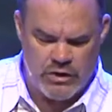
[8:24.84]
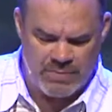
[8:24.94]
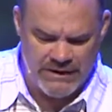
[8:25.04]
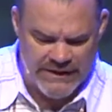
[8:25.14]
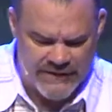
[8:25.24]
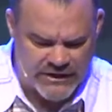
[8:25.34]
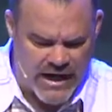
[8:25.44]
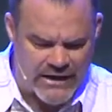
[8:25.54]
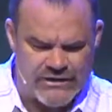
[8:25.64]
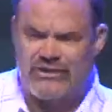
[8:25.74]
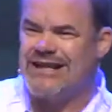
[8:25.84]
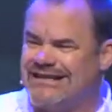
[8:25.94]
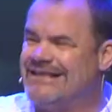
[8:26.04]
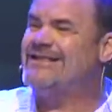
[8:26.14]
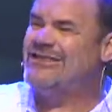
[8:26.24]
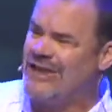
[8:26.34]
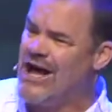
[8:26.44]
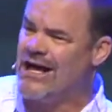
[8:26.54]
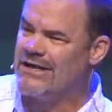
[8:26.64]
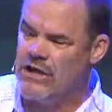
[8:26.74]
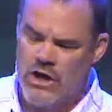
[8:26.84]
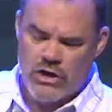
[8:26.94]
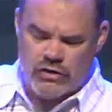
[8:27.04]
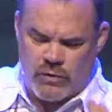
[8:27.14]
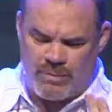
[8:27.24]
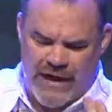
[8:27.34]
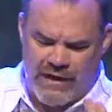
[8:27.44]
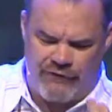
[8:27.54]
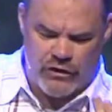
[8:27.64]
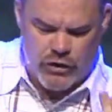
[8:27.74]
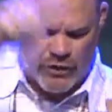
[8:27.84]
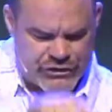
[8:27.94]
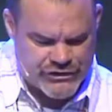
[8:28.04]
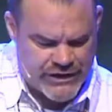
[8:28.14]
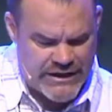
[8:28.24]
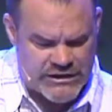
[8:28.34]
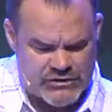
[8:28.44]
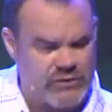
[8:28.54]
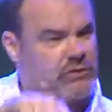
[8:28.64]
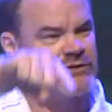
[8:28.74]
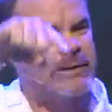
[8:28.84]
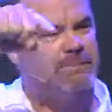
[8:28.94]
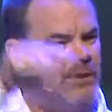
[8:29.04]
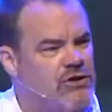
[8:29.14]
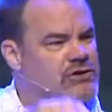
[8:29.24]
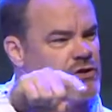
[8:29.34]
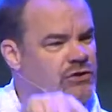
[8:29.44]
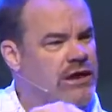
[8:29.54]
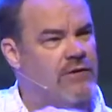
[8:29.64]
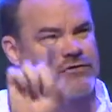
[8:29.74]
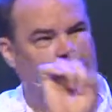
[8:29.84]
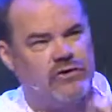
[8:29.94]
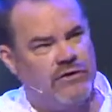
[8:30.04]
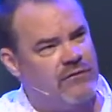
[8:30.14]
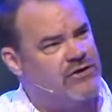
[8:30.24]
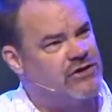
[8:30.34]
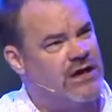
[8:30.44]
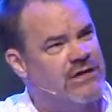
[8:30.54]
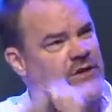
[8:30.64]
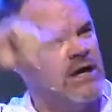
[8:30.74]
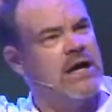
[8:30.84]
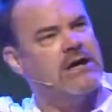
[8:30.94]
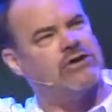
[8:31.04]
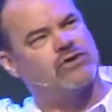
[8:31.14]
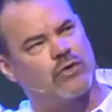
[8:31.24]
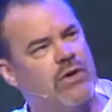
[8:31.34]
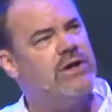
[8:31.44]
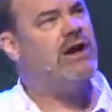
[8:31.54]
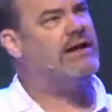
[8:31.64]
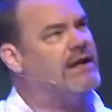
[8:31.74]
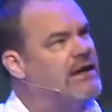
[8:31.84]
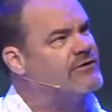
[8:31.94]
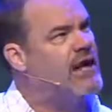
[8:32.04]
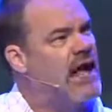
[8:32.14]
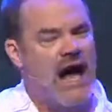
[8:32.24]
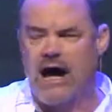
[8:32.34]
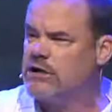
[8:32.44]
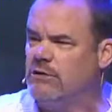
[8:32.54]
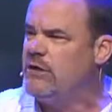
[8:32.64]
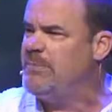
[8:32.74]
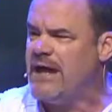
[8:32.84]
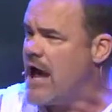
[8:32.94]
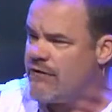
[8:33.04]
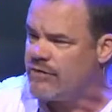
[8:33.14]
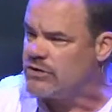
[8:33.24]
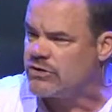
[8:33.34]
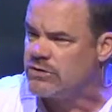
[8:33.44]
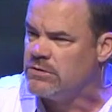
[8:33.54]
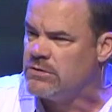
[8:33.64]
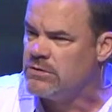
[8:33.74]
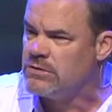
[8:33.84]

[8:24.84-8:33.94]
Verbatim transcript: You believe that God sent his son to pay for your sins, which was a personal gift. So you've received an extraordinary gift. How can we be average?